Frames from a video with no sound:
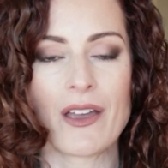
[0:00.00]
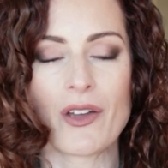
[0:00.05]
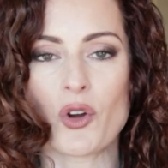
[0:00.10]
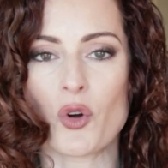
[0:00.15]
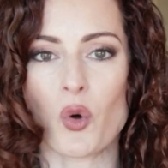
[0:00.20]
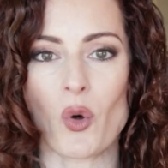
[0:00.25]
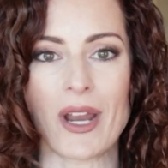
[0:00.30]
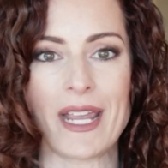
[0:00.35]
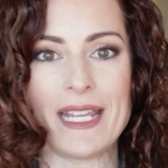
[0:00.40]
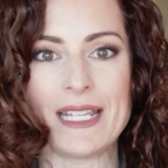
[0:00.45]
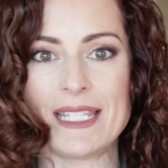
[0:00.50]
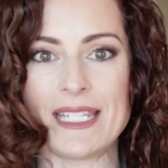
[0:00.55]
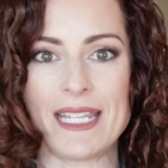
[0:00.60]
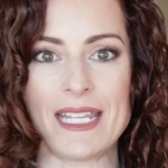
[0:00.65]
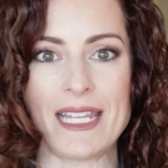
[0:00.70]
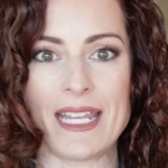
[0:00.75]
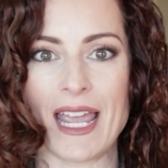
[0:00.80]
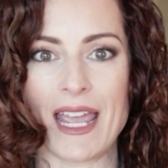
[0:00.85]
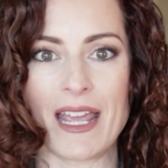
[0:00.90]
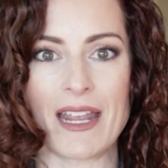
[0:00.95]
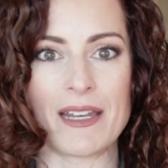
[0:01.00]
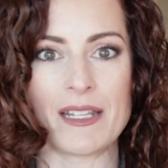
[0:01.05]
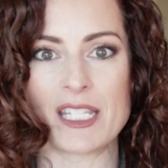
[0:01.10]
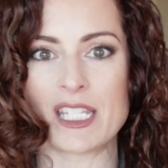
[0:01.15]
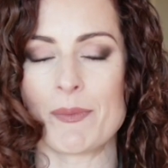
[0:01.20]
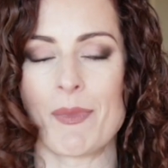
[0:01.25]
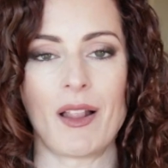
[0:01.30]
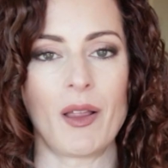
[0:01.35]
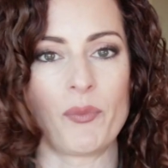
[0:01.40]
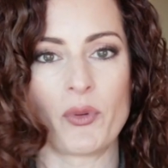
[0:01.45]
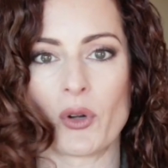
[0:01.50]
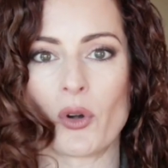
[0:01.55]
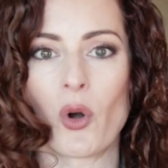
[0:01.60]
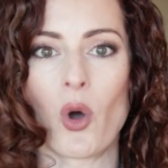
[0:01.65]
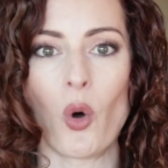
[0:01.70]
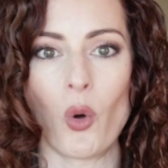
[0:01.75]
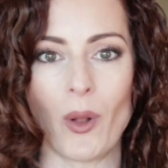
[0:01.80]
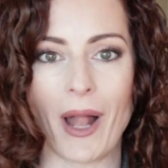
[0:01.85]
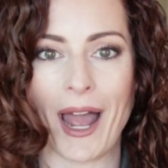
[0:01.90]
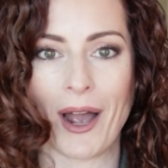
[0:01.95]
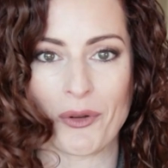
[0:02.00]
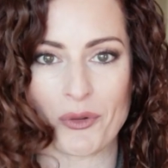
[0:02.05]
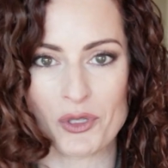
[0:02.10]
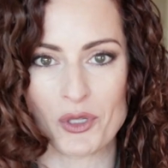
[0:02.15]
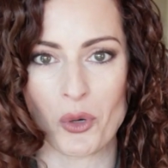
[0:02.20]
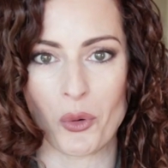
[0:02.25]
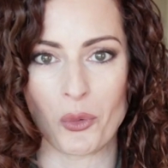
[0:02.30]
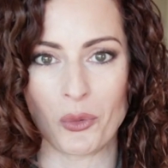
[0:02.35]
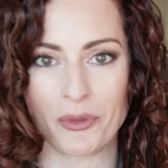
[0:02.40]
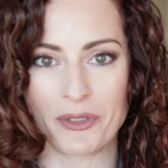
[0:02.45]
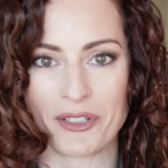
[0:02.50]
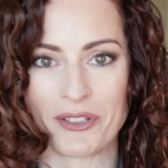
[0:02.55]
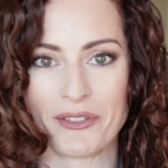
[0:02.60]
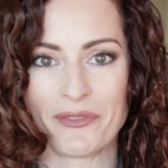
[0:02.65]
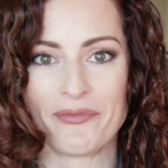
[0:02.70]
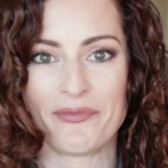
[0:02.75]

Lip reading: crazy and smell up your whole household.